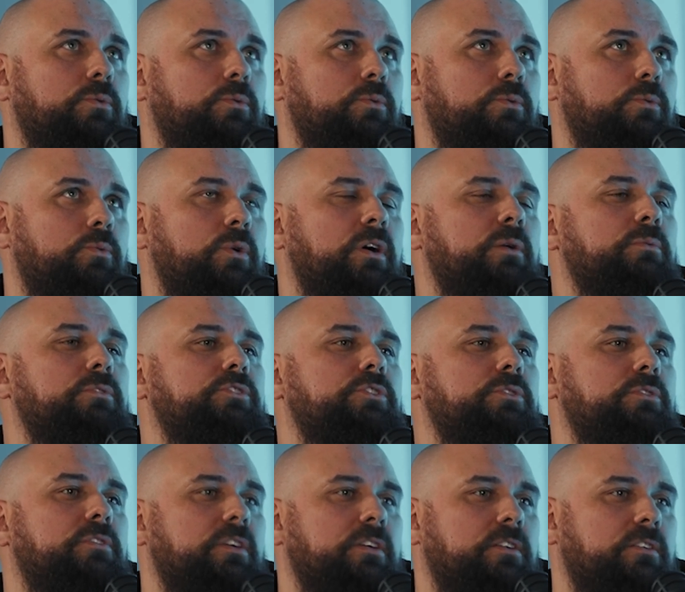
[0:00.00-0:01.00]
Where would you
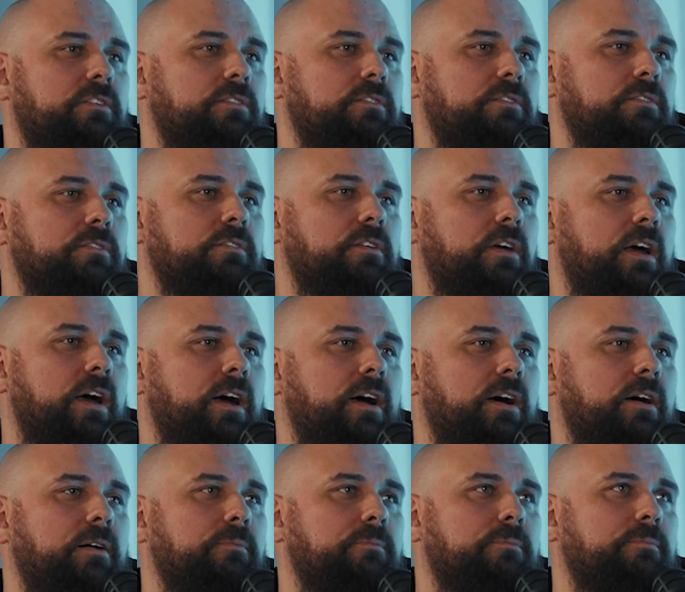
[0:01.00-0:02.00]
think
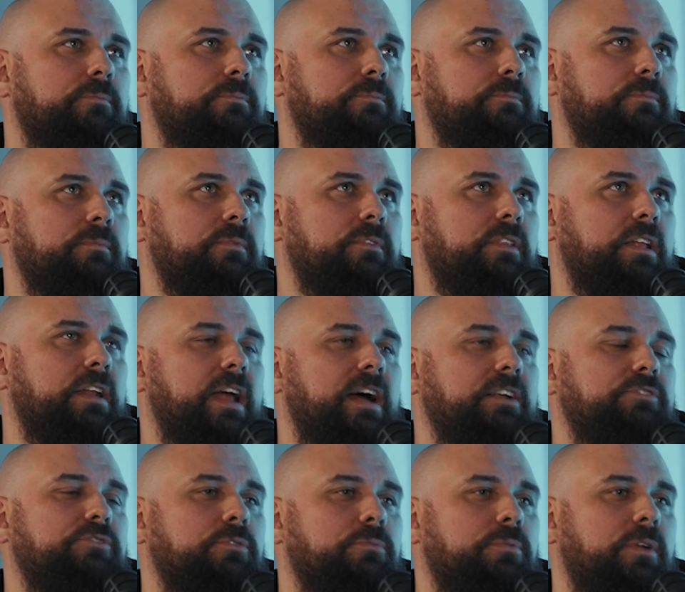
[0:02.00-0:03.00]
the
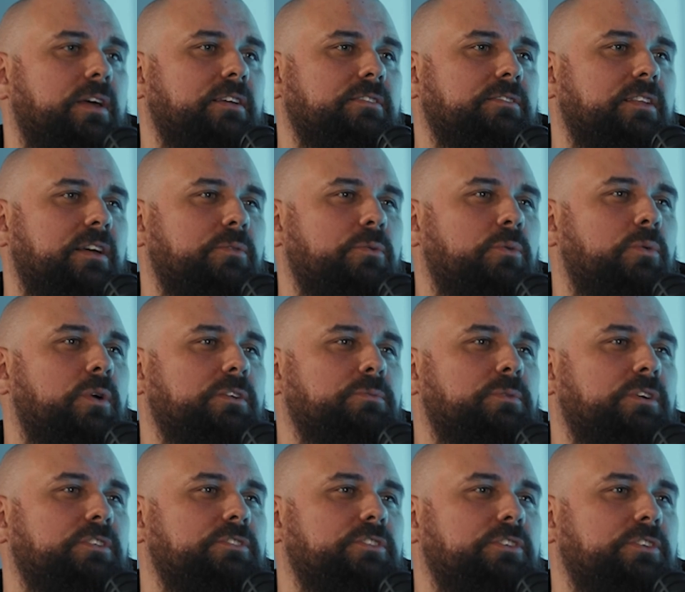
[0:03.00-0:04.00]
natural place? Like
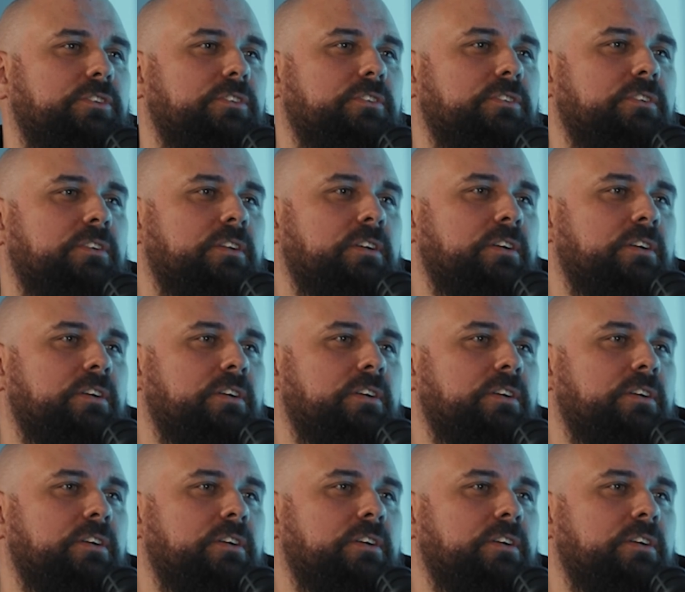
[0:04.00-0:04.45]
what's your...